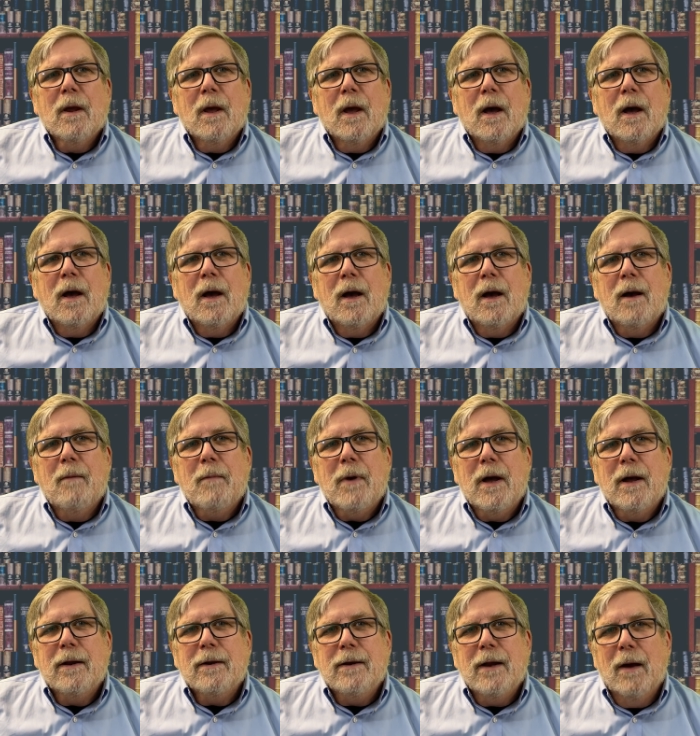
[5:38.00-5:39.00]
Um,
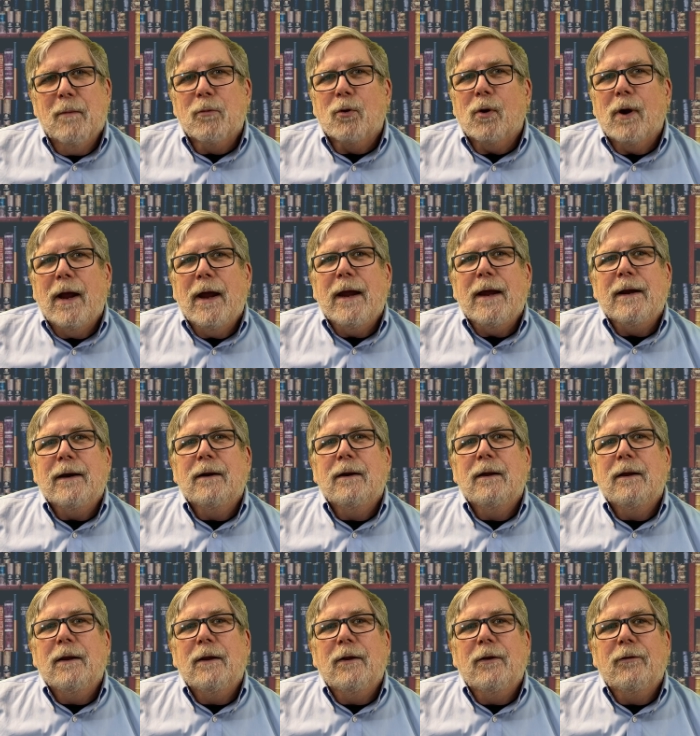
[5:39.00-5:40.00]
number eight
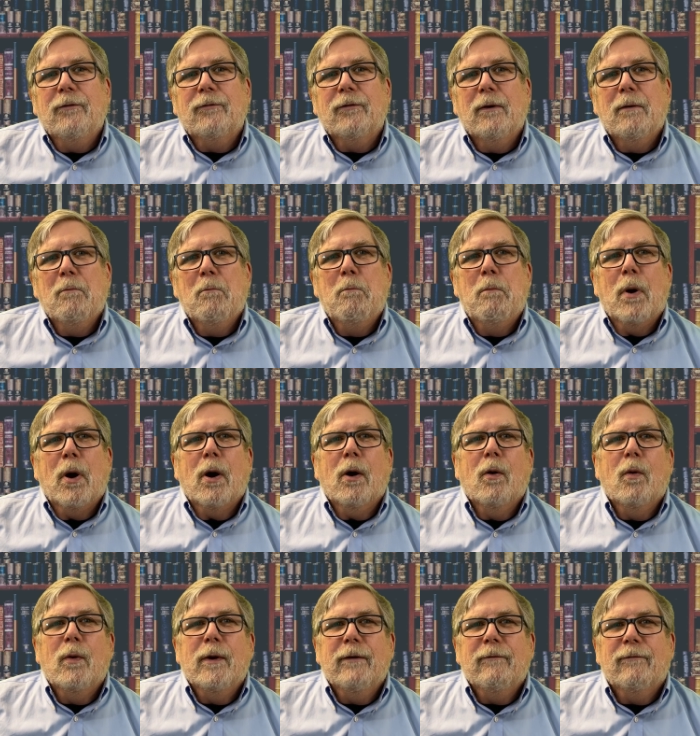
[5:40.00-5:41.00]
is
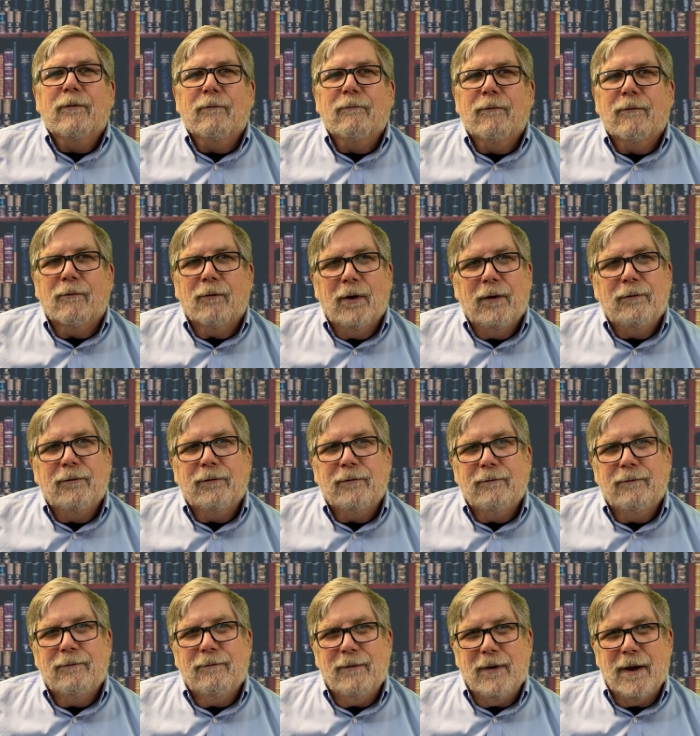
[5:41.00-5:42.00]
borrowing from friends
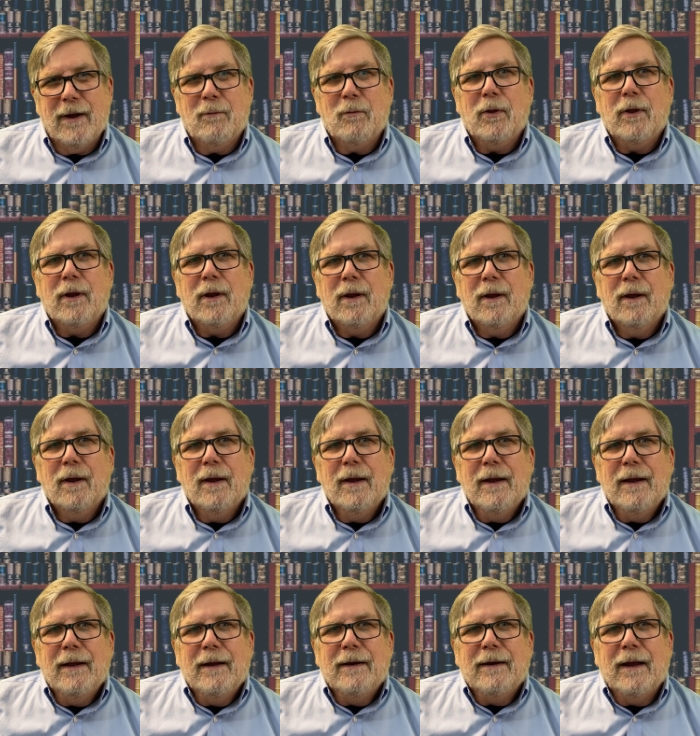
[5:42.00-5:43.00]
and family.
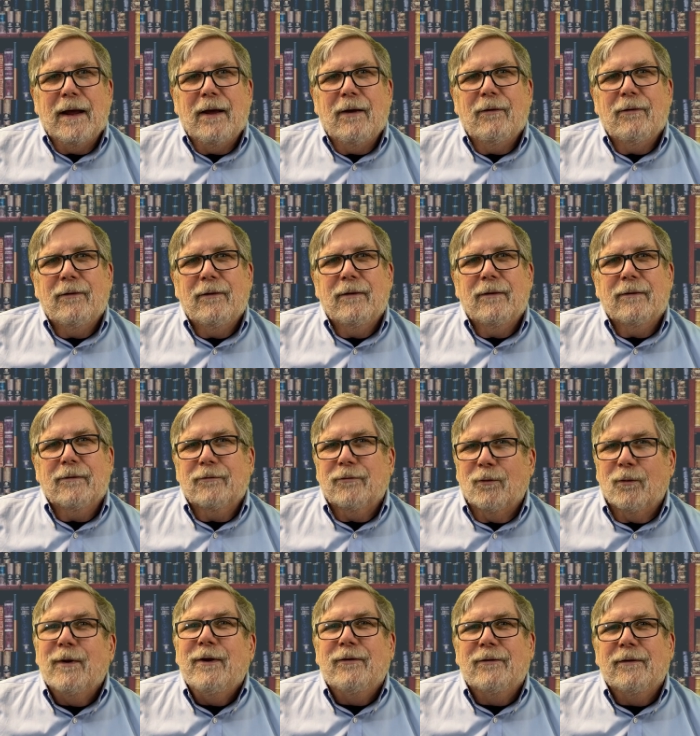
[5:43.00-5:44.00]
Now, there's a
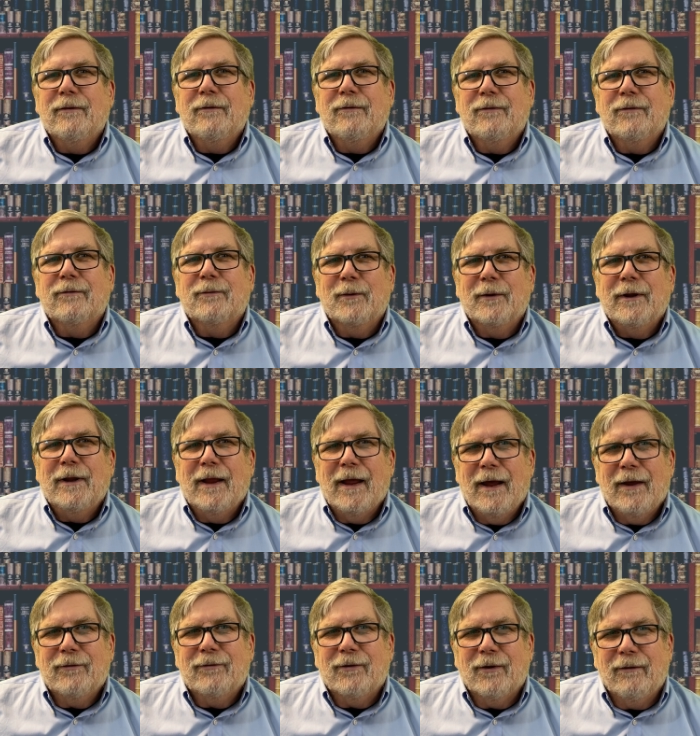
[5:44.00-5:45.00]
reason this is really
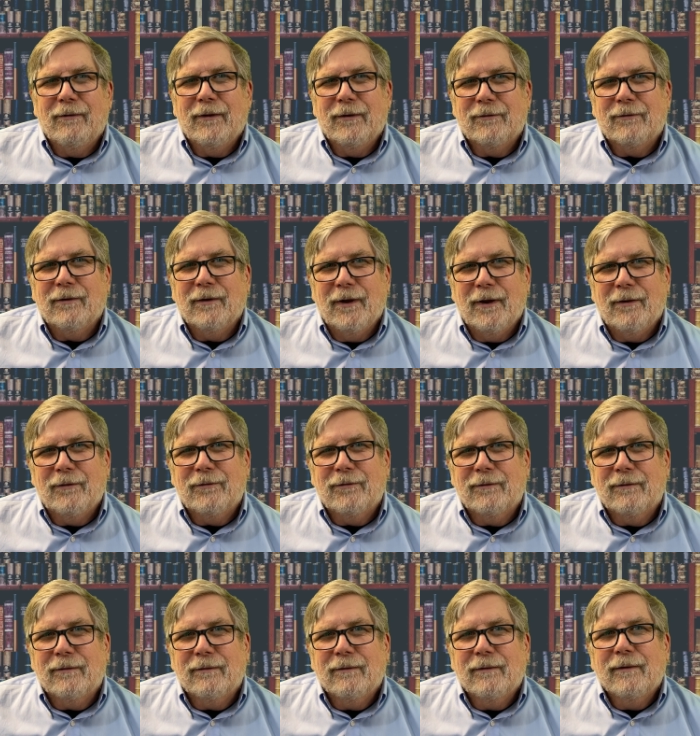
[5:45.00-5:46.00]
last on this
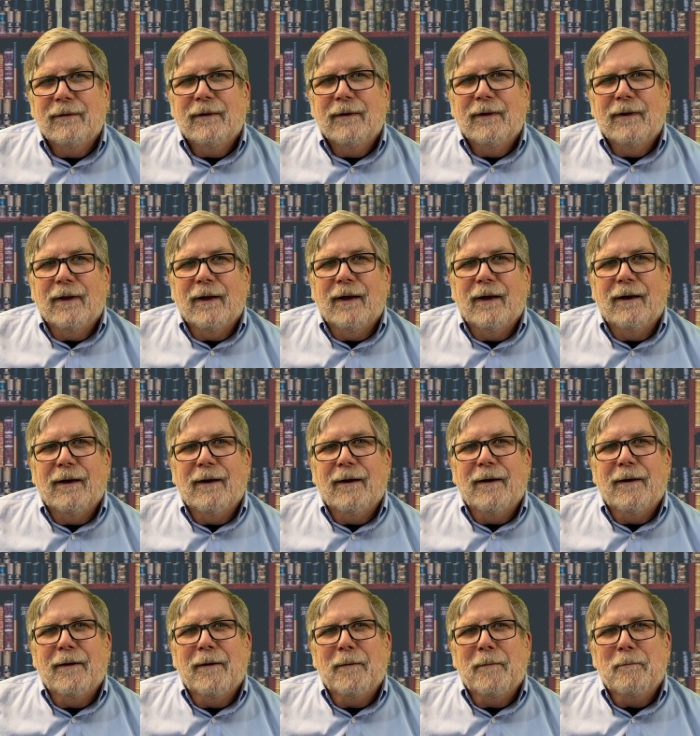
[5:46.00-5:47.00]
list.
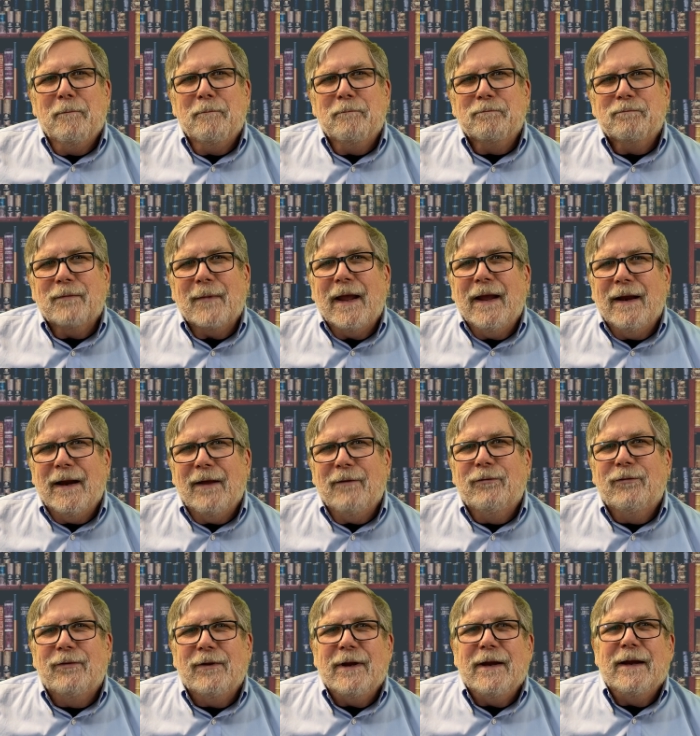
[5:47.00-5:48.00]
Um, and I've
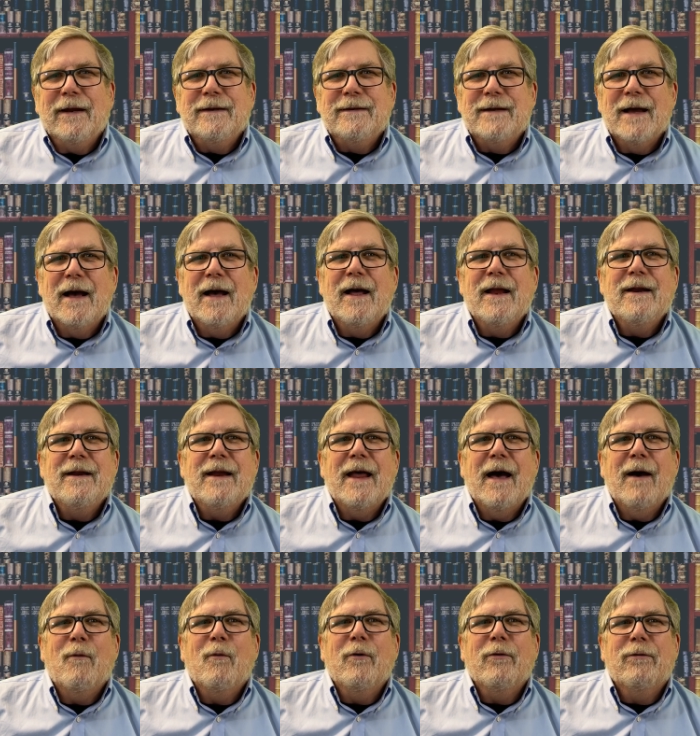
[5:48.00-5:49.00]
seen it done
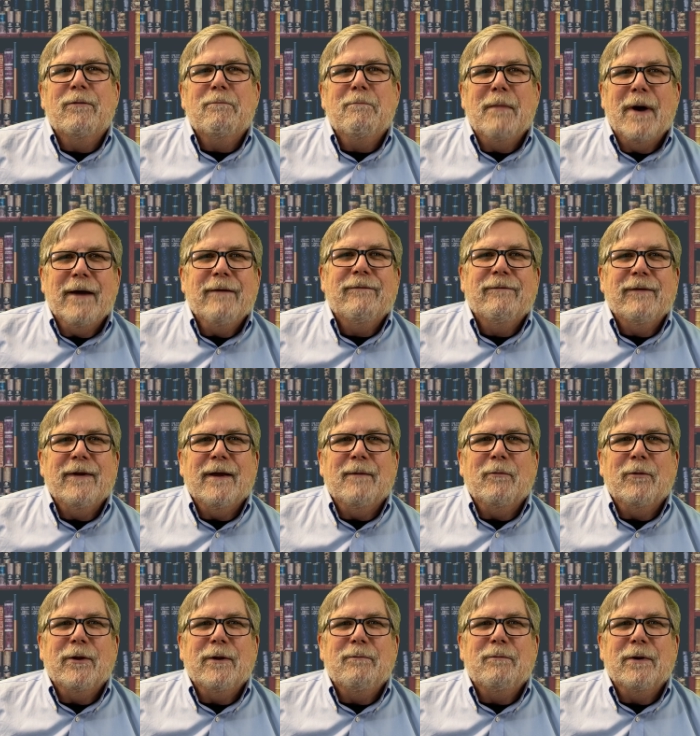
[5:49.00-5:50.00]
not with my
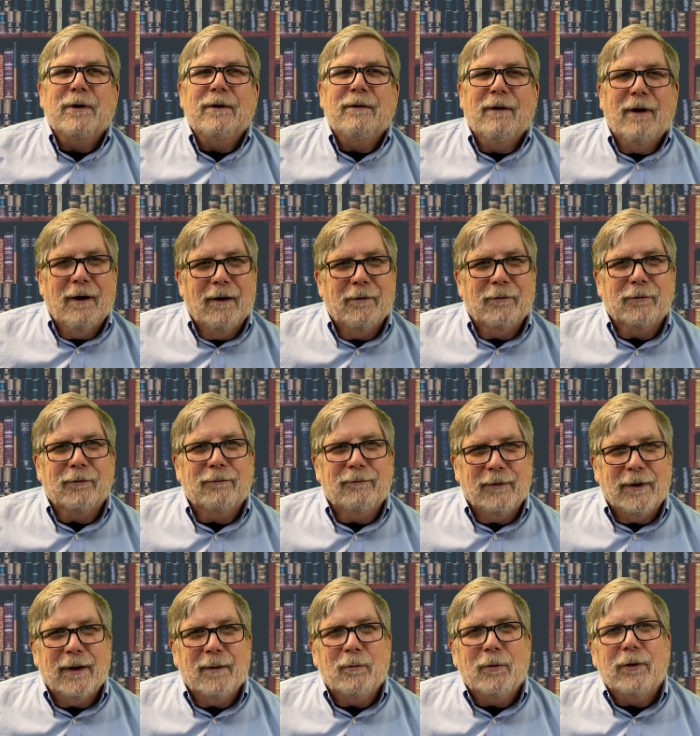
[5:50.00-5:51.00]
family, but other
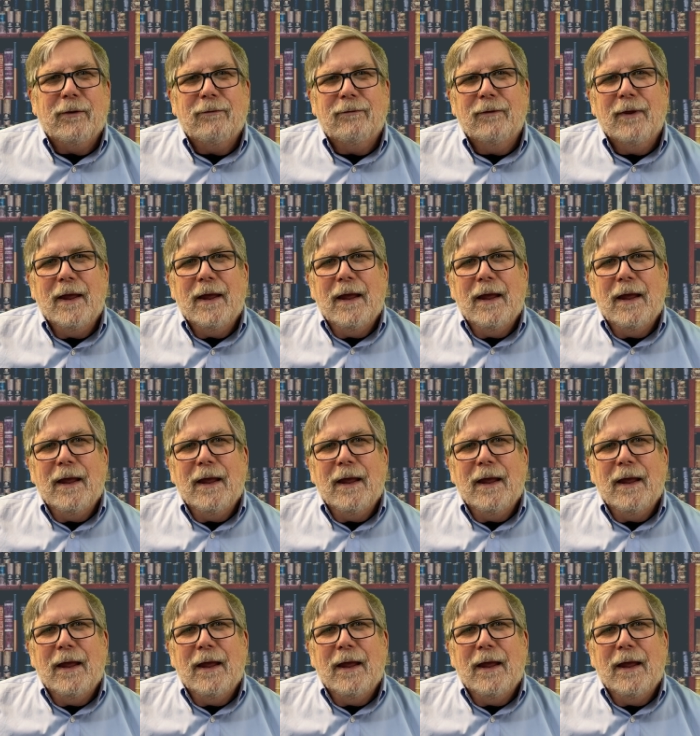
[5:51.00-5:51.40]
families.